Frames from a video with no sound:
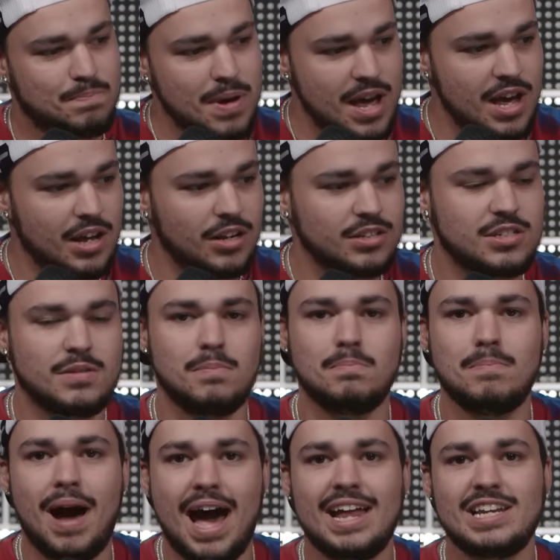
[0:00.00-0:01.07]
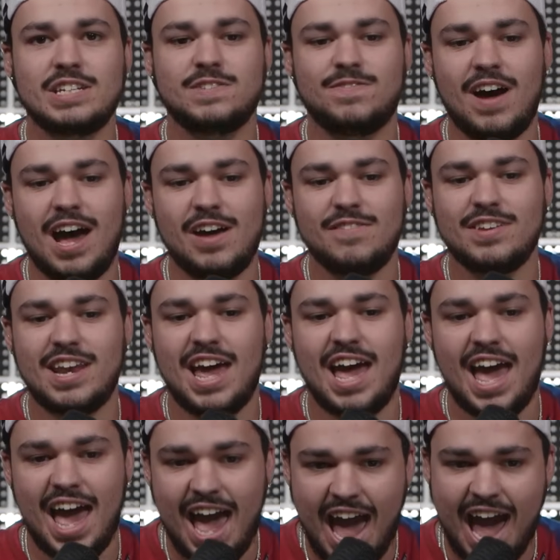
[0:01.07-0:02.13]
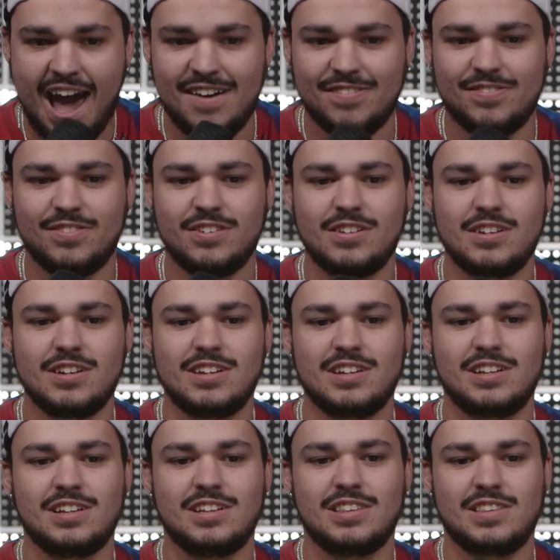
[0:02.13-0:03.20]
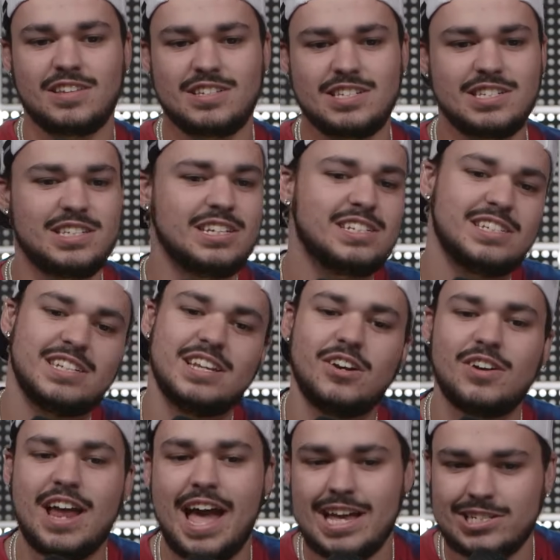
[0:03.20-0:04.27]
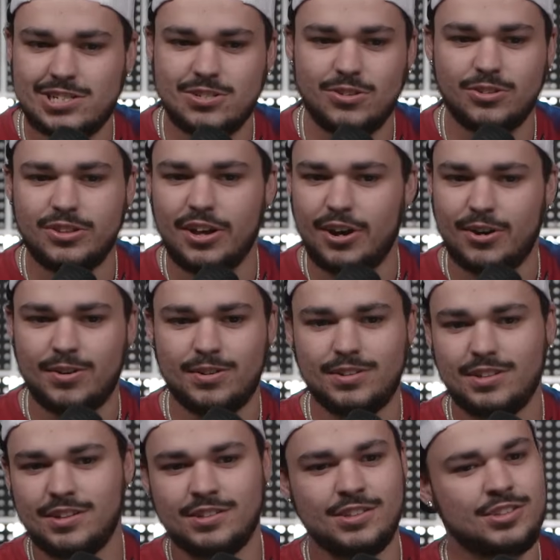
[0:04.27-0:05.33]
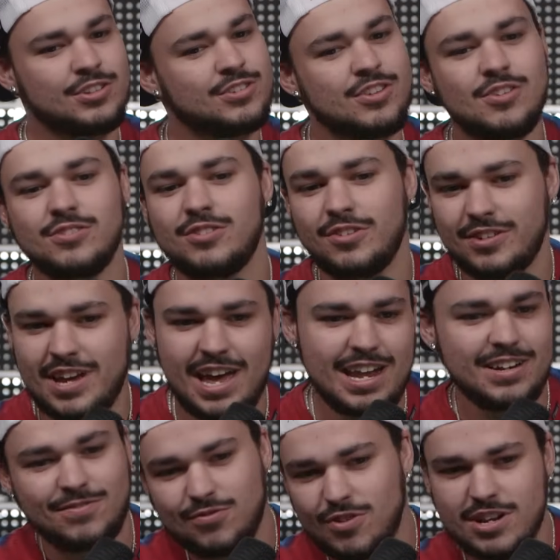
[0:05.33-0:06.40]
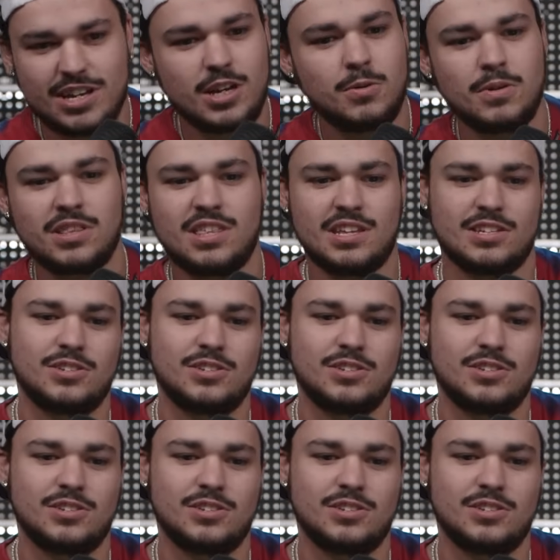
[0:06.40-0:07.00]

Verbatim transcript: Bills minus five and a half. This is this is international though. They're they're getting freaky with it.